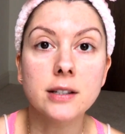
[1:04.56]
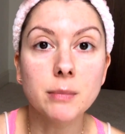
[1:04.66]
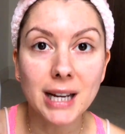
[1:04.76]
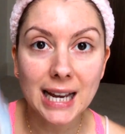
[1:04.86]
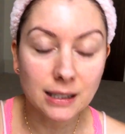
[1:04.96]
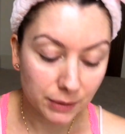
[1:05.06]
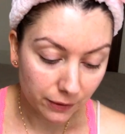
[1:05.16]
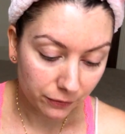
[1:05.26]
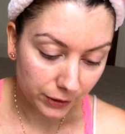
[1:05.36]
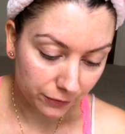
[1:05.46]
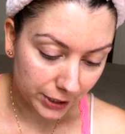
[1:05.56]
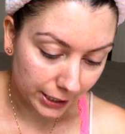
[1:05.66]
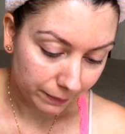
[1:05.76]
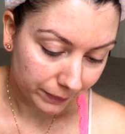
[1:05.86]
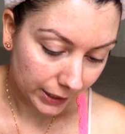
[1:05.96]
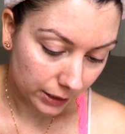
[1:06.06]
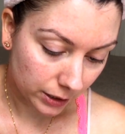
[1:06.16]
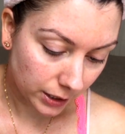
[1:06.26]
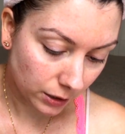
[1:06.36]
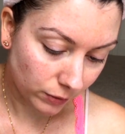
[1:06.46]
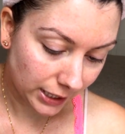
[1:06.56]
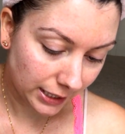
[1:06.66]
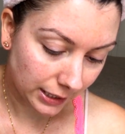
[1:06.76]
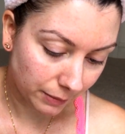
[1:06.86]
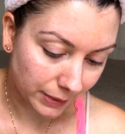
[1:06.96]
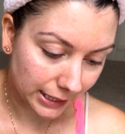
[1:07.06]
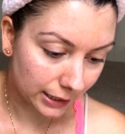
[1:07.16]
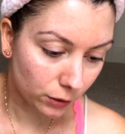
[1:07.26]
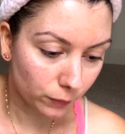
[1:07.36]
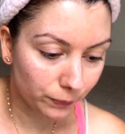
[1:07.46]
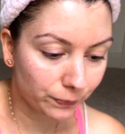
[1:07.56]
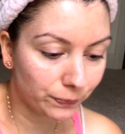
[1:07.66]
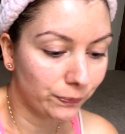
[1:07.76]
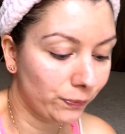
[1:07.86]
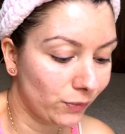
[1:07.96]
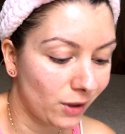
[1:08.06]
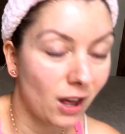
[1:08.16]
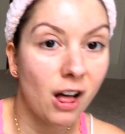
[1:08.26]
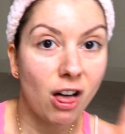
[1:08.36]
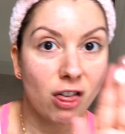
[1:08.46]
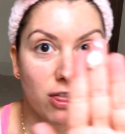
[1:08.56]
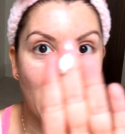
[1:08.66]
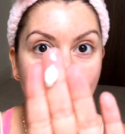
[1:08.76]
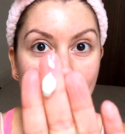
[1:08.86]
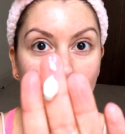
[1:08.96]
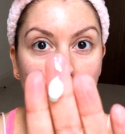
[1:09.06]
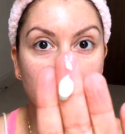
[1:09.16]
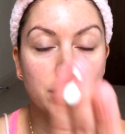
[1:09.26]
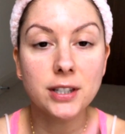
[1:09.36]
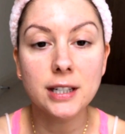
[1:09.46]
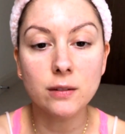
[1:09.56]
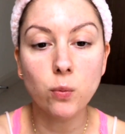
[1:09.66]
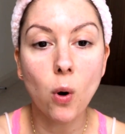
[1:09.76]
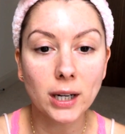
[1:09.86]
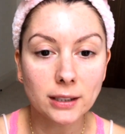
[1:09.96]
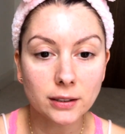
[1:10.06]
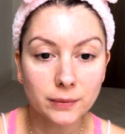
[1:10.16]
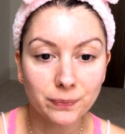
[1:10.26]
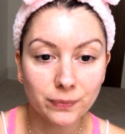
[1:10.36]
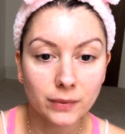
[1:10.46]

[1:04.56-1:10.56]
This is my SPF 50, and I squeeze about that amount. And you can see it's white,